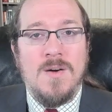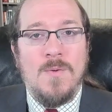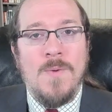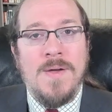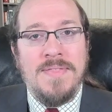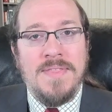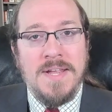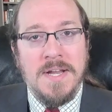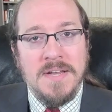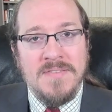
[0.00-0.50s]

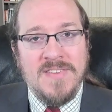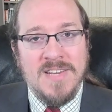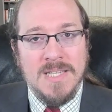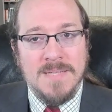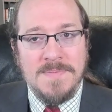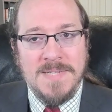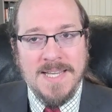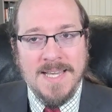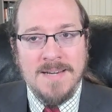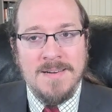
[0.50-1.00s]
when they
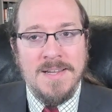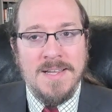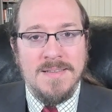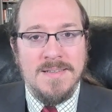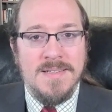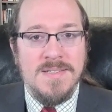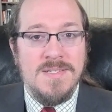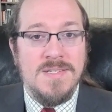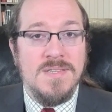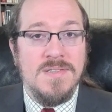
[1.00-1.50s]
developed
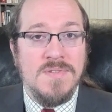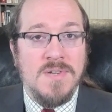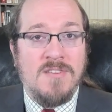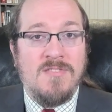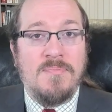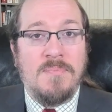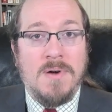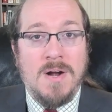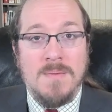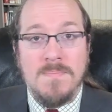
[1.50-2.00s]
calculus to
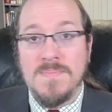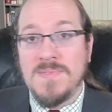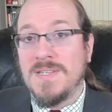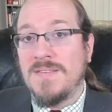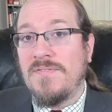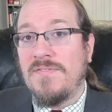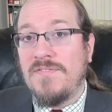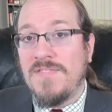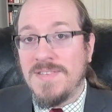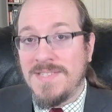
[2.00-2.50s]
solve problems
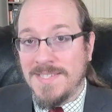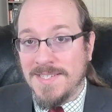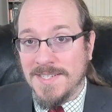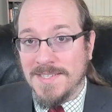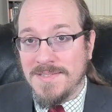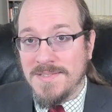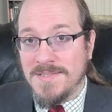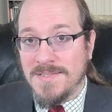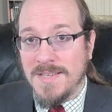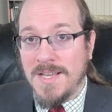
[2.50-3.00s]
in
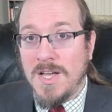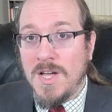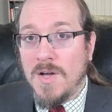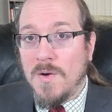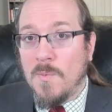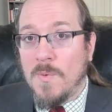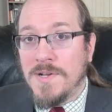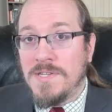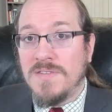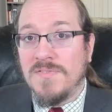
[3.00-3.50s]
physics,
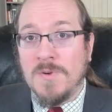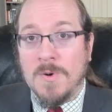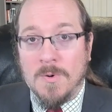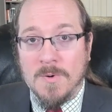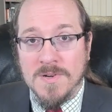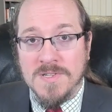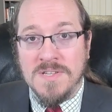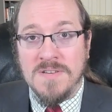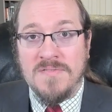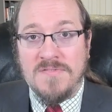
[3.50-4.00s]
which of
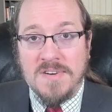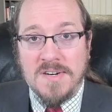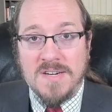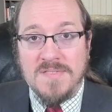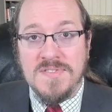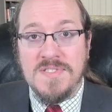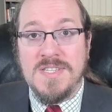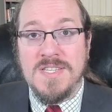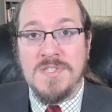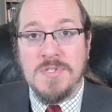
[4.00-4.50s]
course
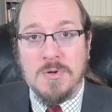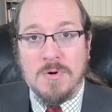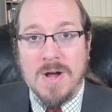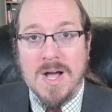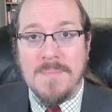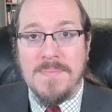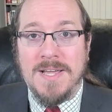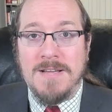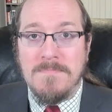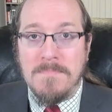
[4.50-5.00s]
involves
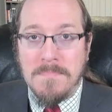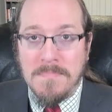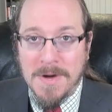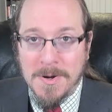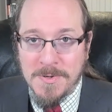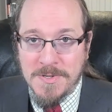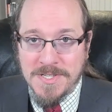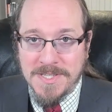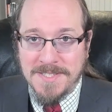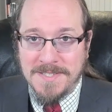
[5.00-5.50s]
describing
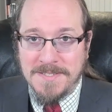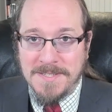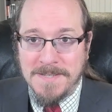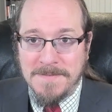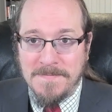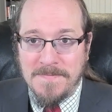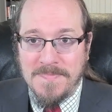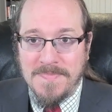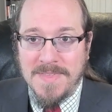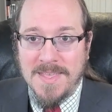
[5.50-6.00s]
motion.
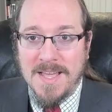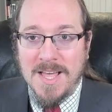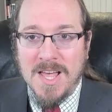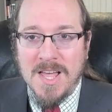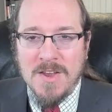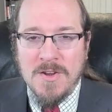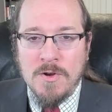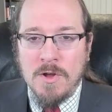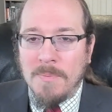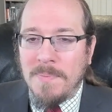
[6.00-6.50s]

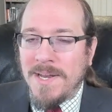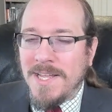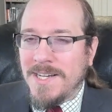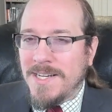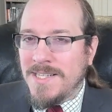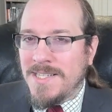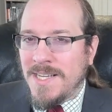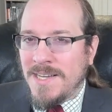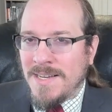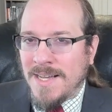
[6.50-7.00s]
Nobody
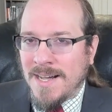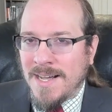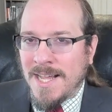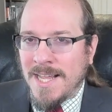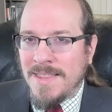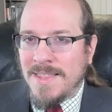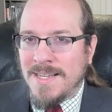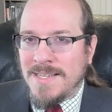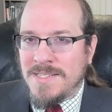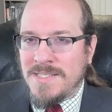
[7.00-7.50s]
could
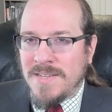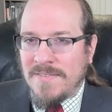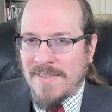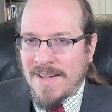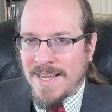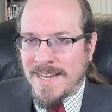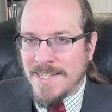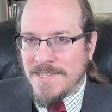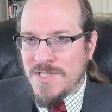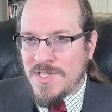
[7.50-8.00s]
deny that
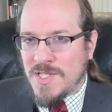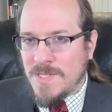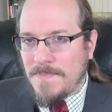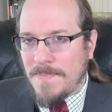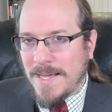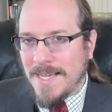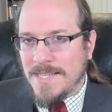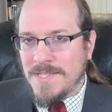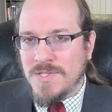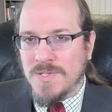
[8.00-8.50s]
dividing
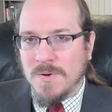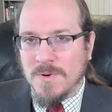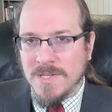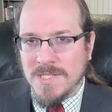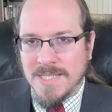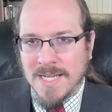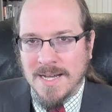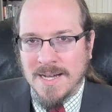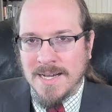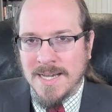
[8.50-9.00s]
space or
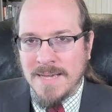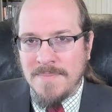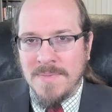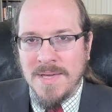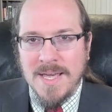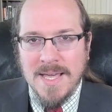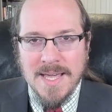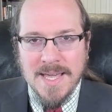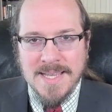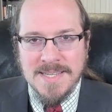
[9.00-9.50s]
time
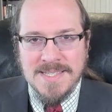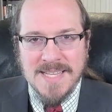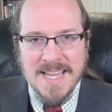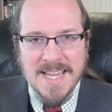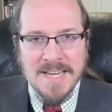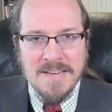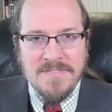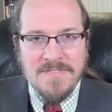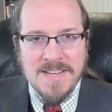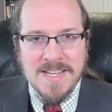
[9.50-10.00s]
into
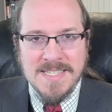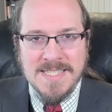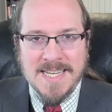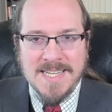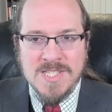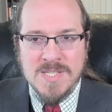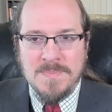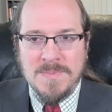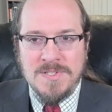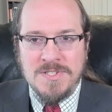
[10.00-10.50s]

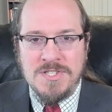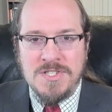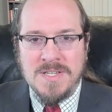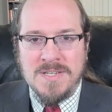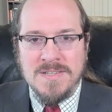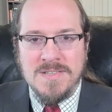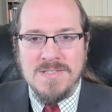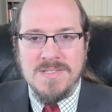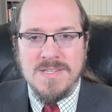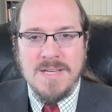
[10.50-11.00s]
infinitesimal
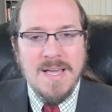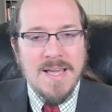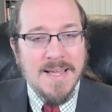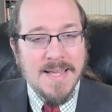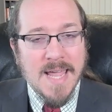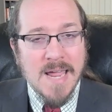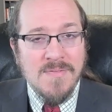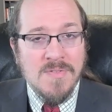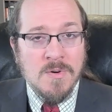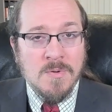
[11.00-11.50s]
chunks
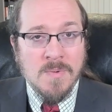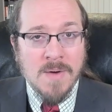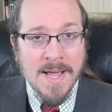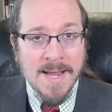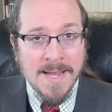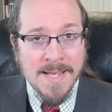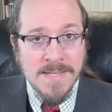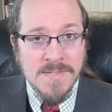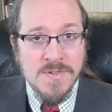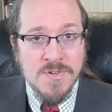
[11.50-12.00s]
gave the
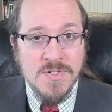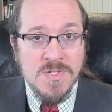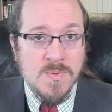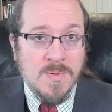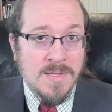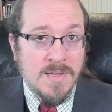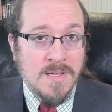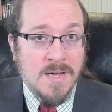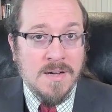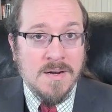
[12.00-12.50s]
right answers
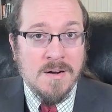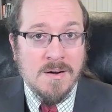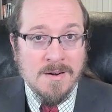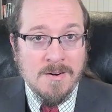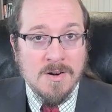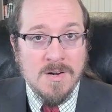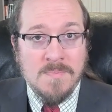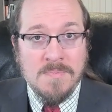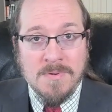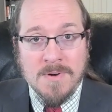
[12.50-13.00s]
to a lot of
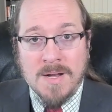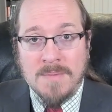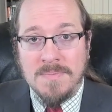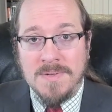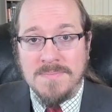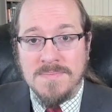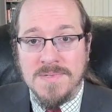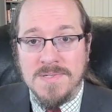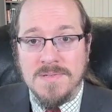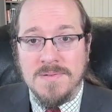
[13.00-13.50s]
hard
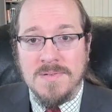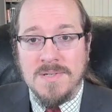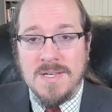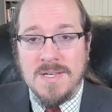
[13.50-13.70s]
problems.